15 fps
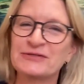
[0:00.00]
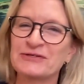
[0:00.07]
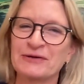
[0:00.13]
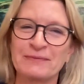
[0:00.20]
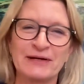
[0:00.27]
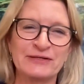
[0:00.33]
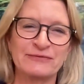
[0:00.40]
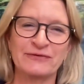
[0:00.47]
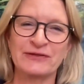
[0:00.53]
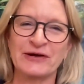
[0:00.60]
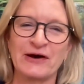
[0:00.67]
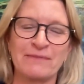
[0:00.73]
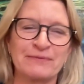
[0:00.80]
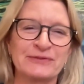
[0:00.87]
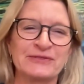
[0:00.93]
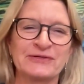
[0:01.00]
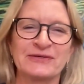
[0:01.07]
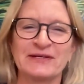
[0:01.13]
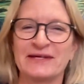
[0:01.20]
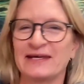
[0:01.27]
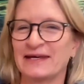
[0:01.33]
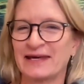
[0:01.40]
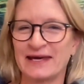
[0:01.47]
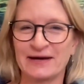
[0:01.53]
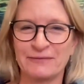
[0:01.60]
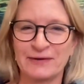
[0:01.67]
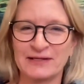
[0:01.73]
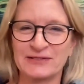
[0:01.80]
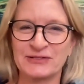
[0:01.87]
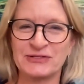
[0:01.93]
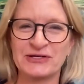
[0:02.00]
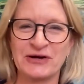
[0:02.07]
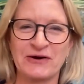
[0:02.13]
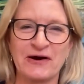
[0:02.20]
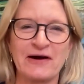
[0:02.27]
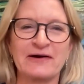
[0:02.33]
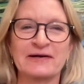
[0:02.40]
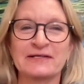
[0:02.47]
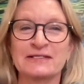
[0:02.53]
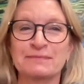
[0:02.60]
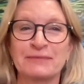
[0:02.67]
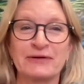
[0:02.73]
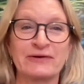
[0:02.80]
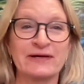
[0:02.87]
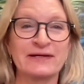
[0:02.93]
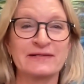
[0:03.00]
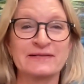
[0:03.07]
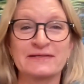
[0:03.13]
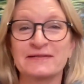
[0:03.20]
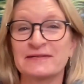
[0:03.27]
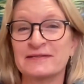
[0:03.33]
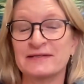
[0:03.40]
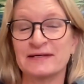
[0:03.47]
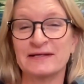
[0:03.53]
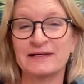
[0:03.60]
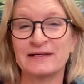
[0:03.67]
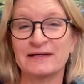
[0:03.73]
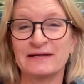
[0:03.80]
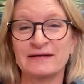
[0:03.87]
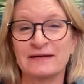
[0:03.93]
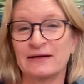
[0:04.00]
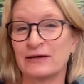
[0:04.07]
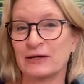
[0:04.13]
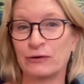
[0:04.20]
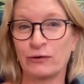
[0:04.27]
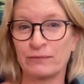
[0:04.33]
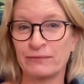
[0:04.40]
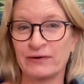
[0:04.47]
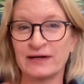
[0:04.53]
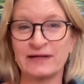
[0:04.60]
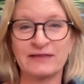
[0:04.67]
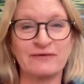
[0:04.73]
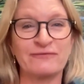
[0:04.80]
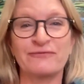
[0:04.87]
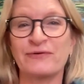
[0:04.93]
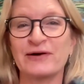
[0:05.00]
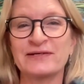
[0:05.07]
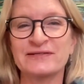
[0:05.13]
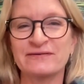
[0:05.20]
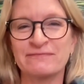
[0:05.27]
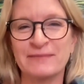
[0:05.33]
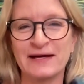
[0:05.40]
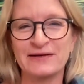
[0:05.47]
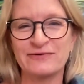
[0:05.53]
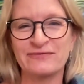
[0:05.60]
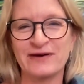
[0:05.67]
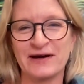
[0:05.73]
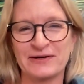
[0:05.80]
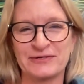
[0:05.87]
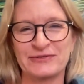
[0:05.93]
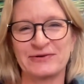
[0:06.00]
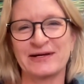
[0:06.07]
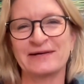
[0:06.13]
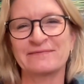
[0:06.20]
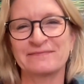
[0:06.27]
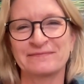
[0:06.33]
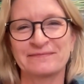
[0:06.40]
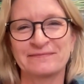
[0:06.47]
so much for the opportunity. Can't wait to share our experiences in incorporating the voice of manufacturing.